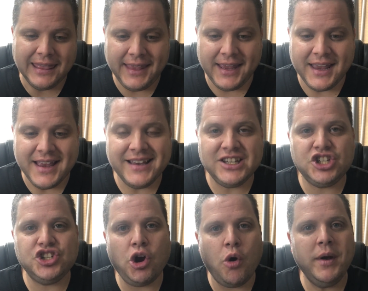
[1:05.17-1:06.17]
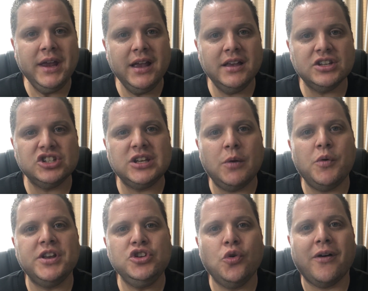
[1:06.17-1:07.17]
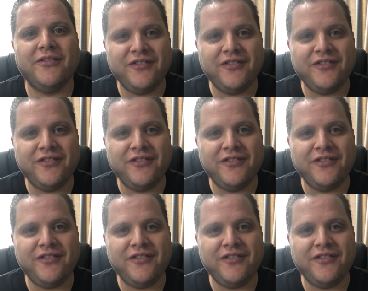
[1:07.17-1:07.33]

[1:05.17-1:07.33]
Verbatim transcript: thing is showing someone your